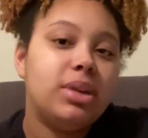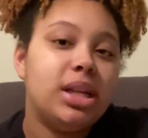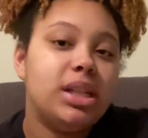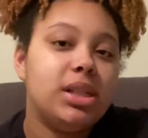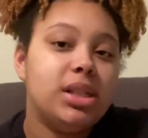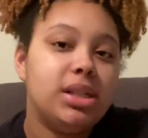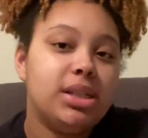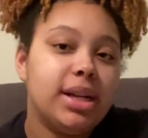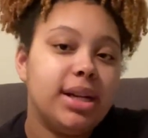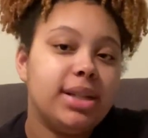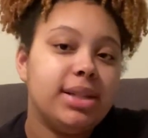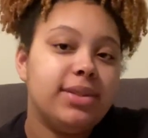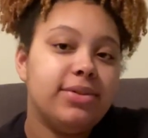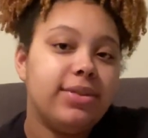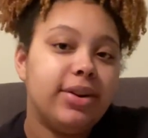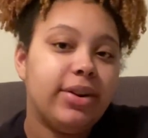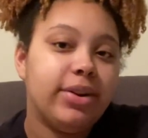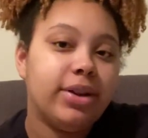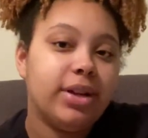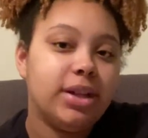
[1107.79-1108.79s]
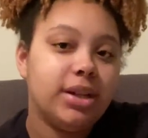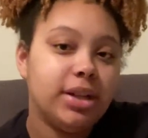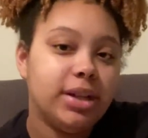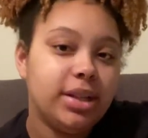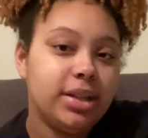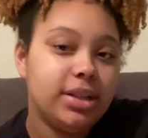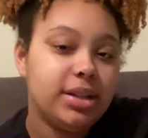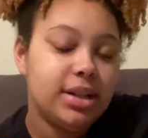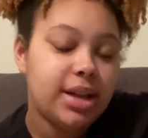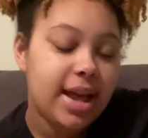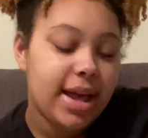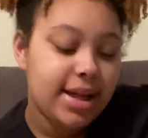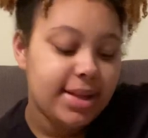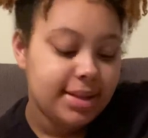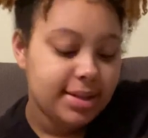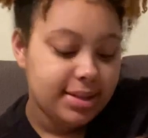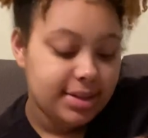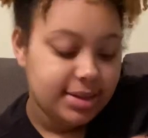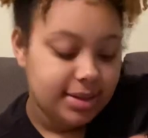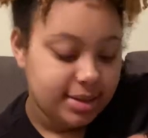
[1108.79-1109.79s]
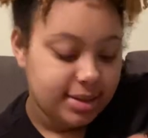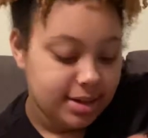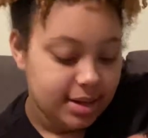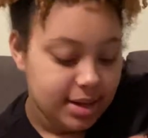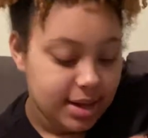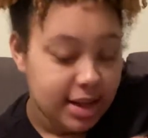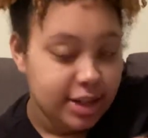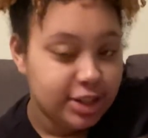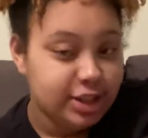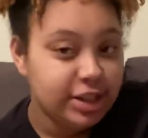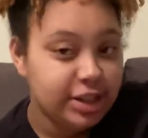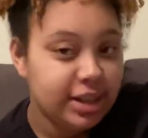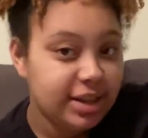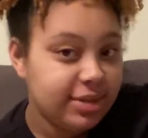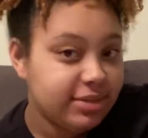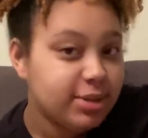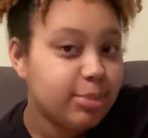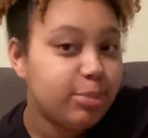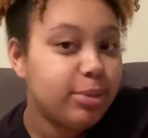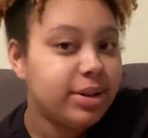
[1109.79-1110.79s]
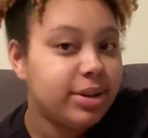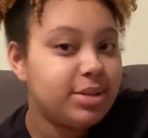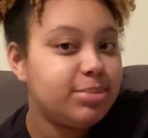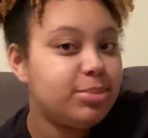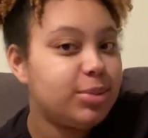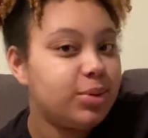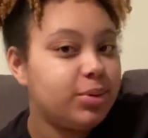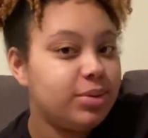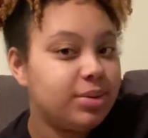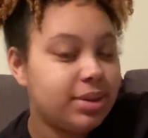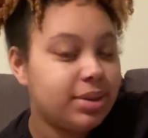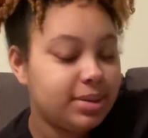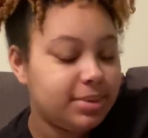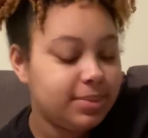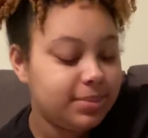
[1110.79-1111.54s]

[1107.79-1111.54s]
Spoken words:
and she takes very good to that. She loves her breast milk.